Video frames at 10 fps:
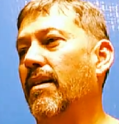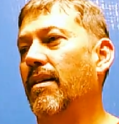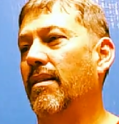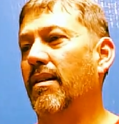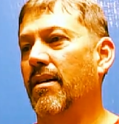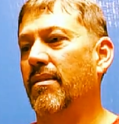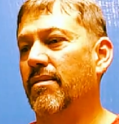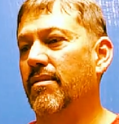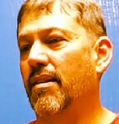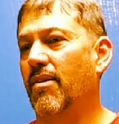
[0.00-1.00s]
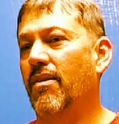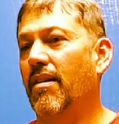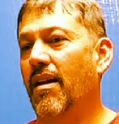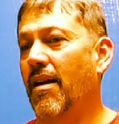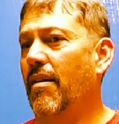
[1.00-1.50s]
And, you know,
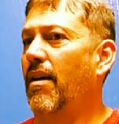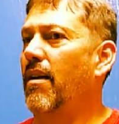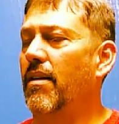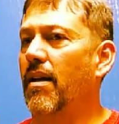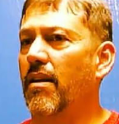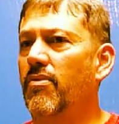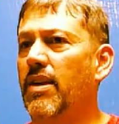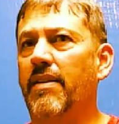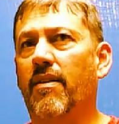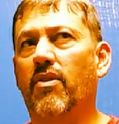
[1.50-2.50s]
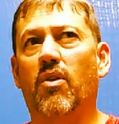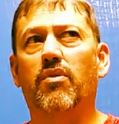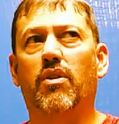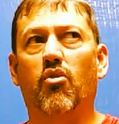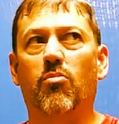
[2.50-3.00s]
I don't think I've ever
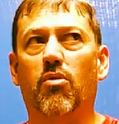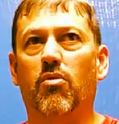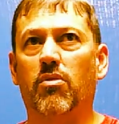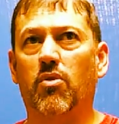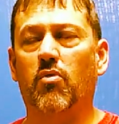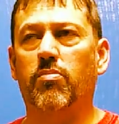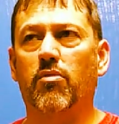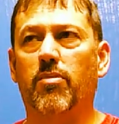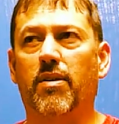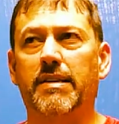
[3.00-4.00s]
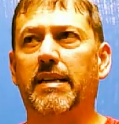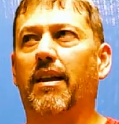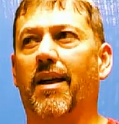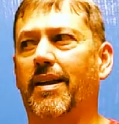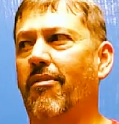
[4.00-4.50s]
owned a gold bowling ball I
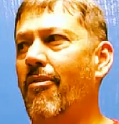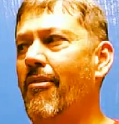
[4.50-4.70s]
didn't like.